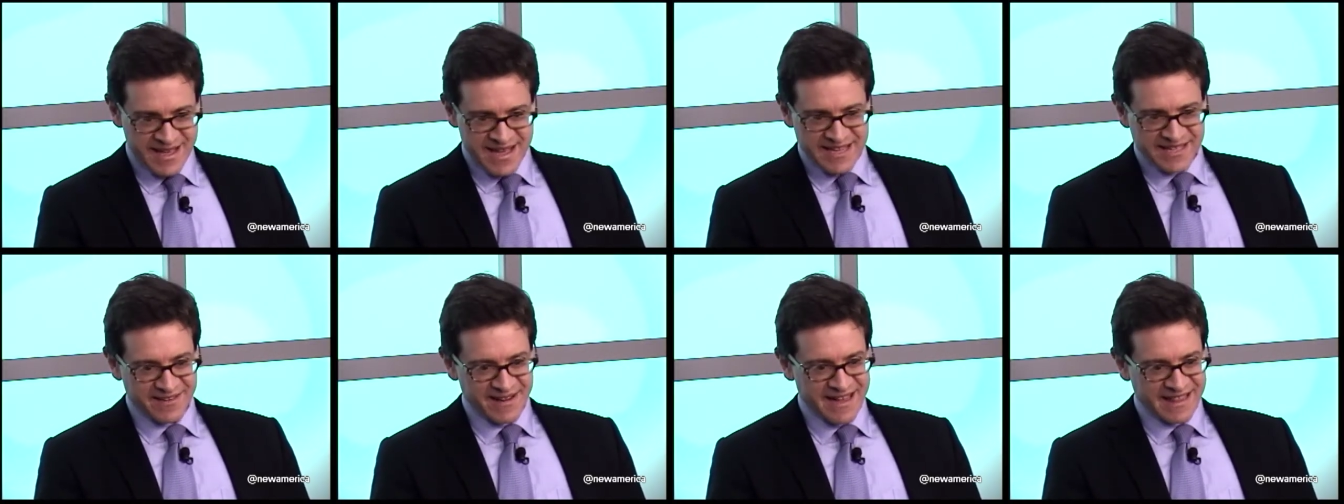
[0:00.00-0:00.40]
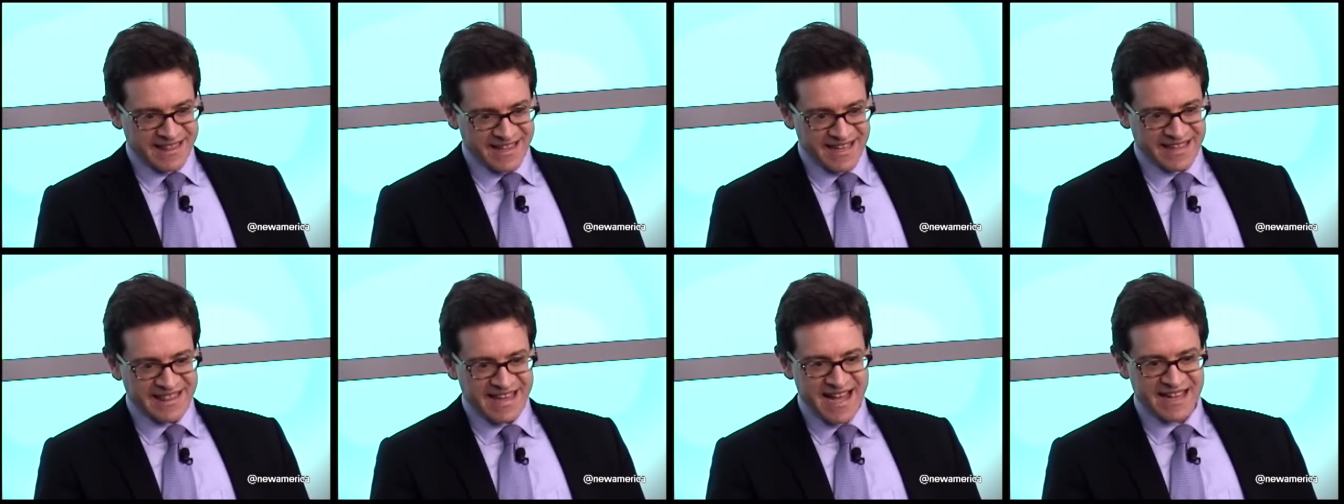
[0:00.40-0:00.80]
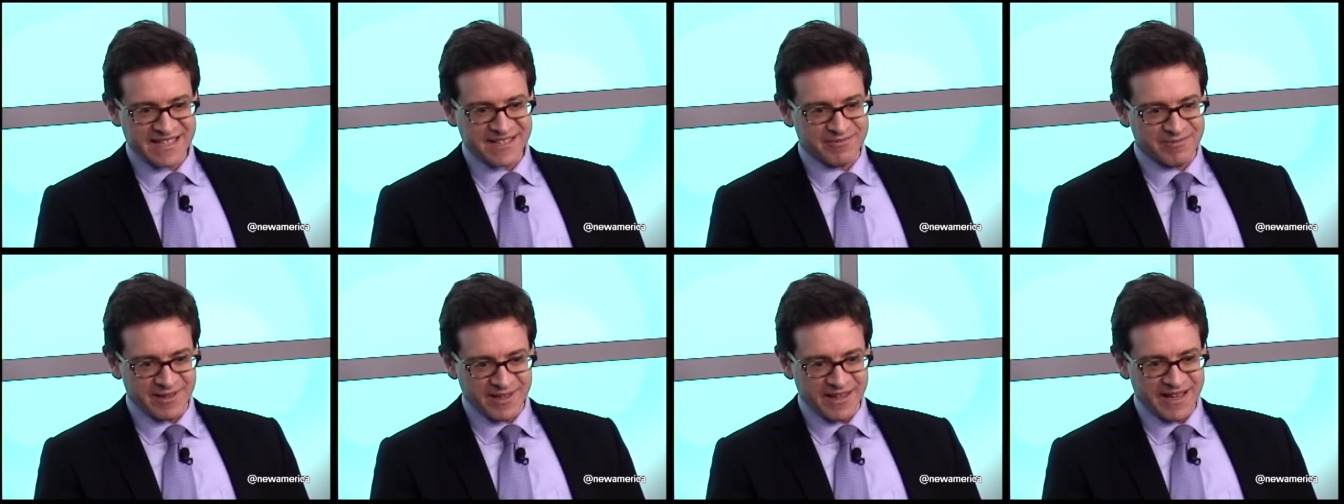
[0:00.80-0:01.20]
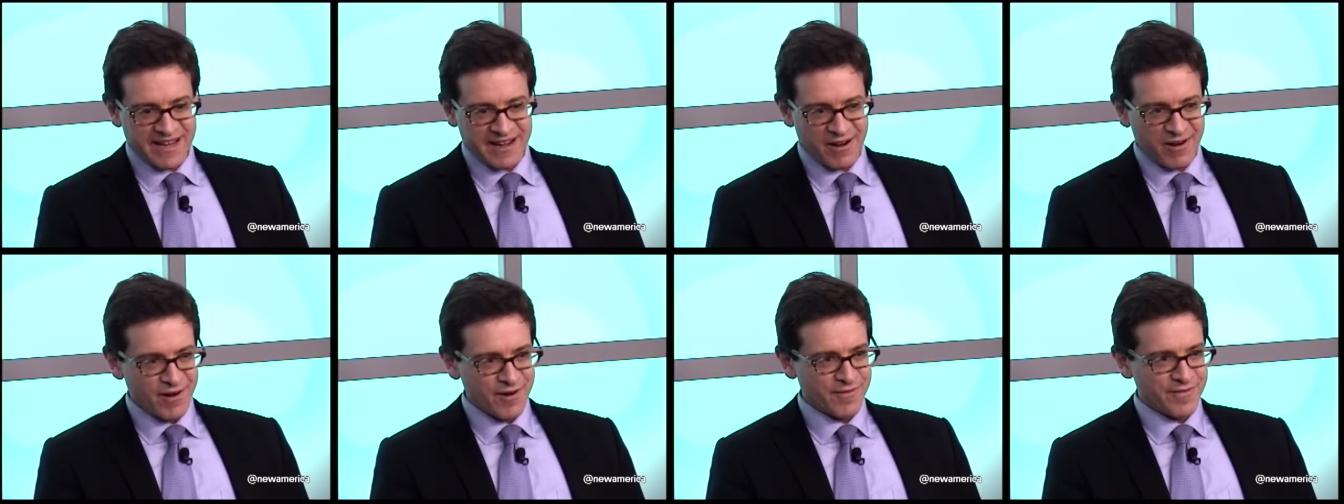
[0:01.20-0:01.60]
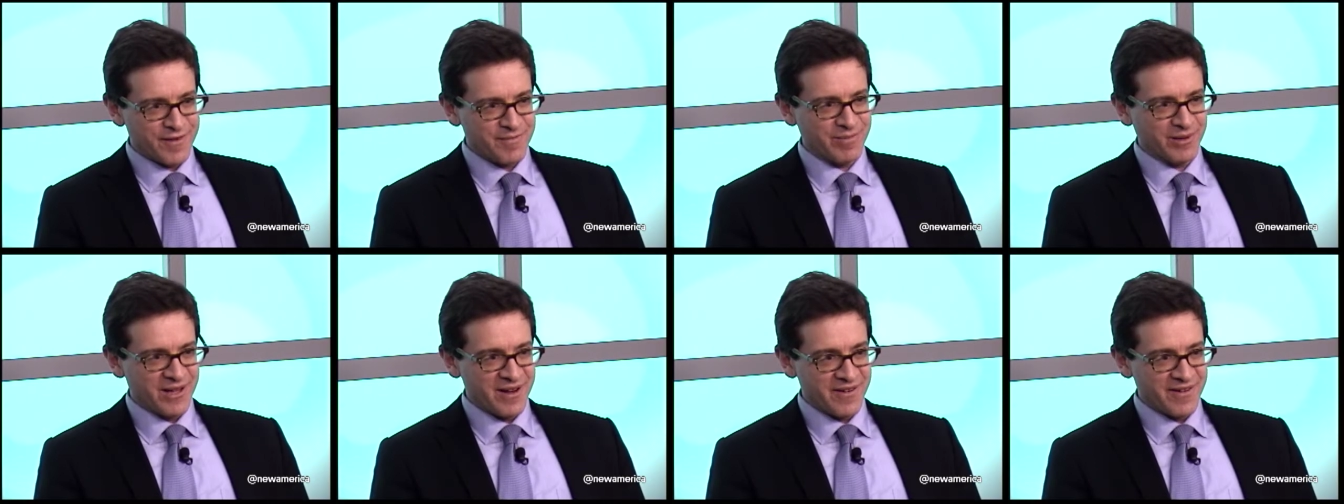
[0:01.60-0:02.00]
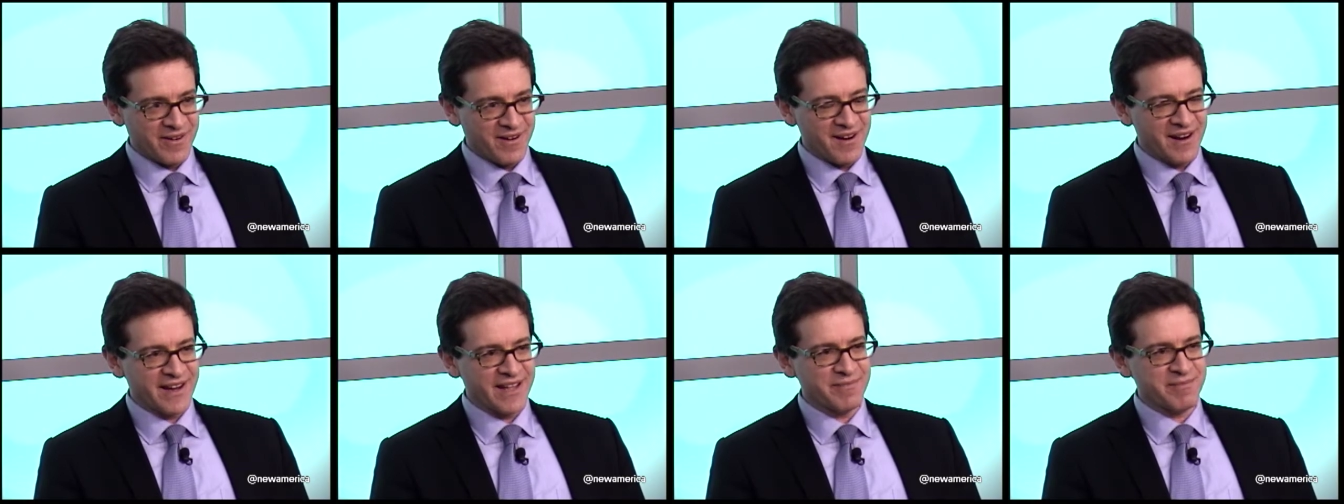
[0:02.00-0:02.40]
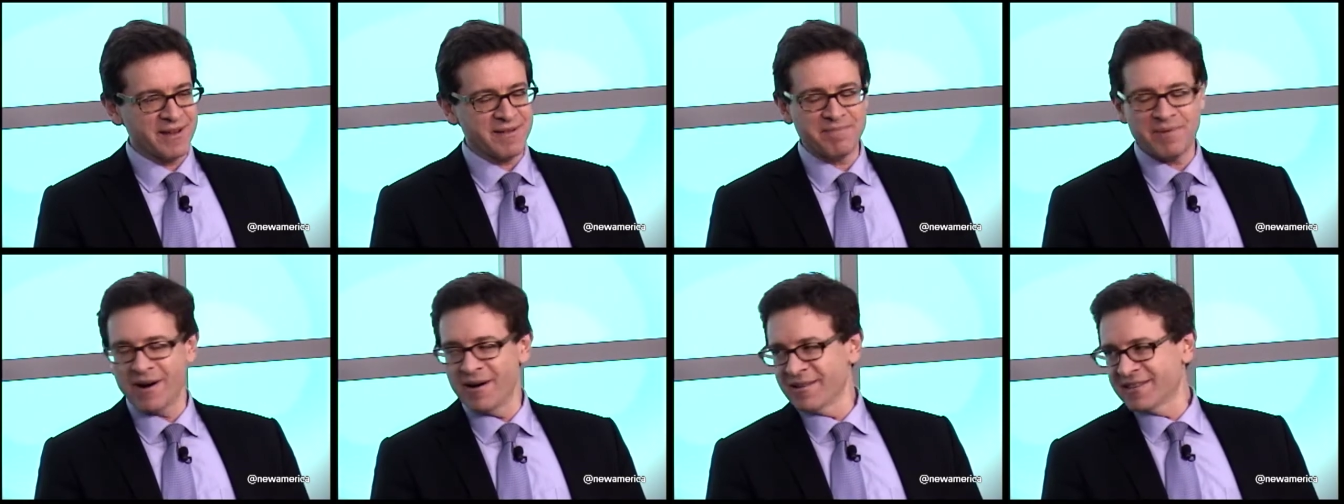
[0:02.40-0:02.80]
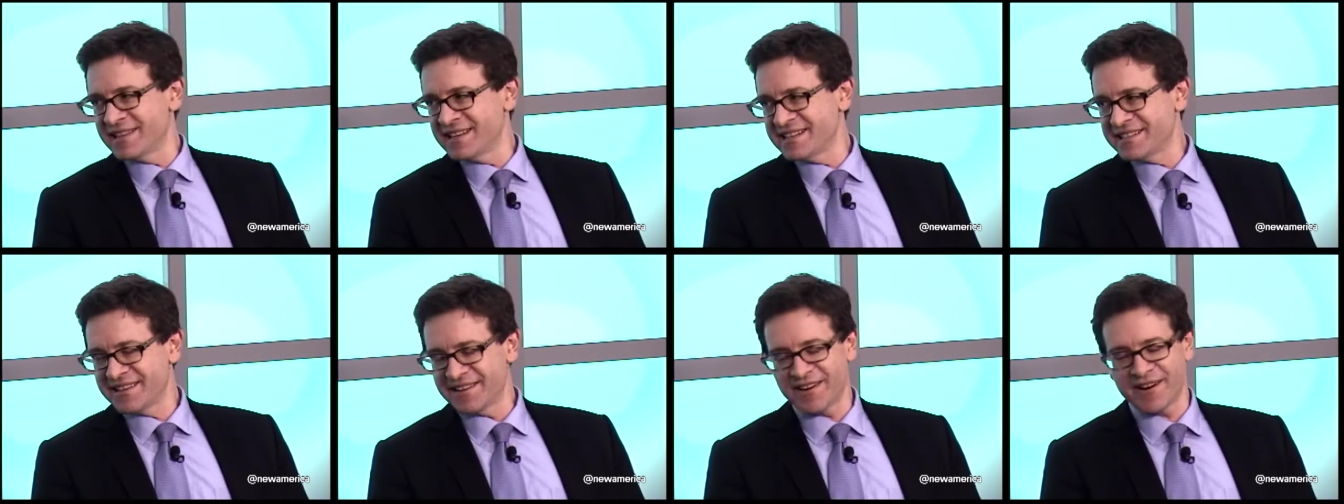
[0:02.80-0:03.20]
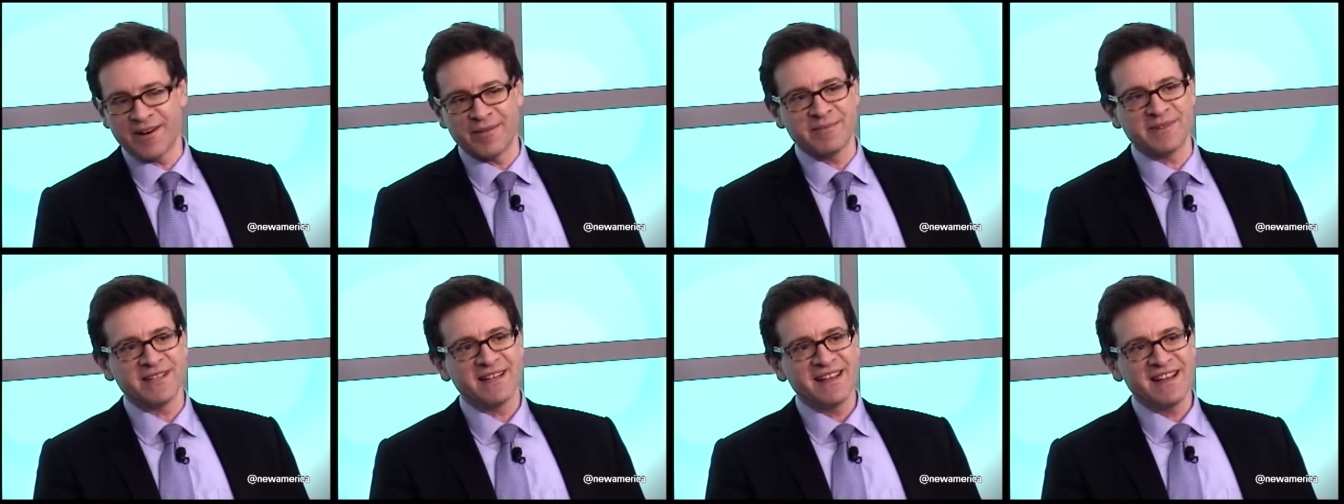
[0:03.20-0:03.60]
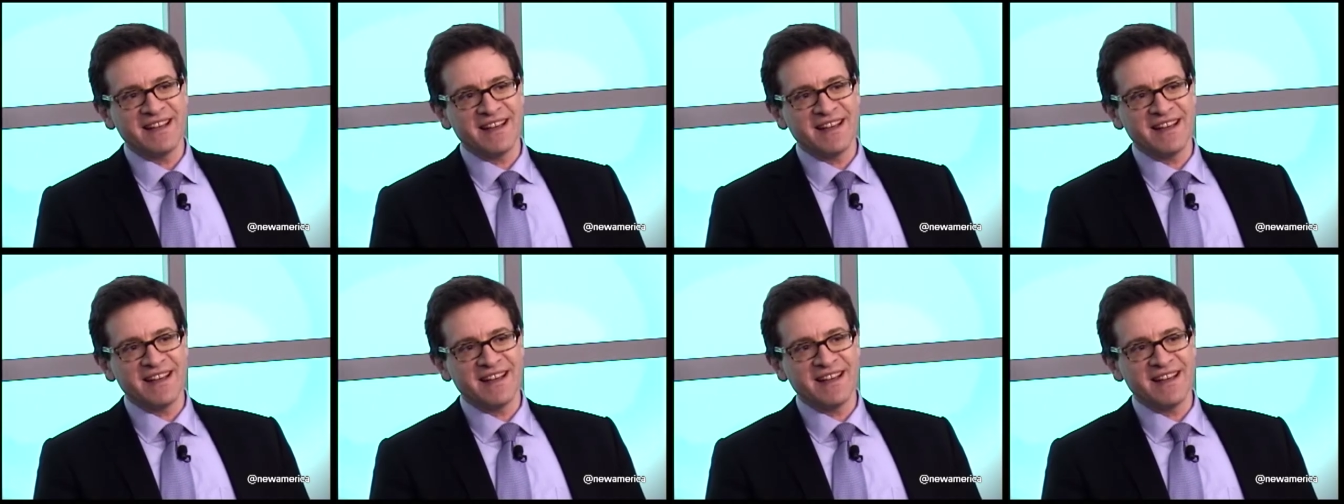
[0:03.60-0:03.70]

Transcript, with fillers: So I think that's really an overblown argument, both in terms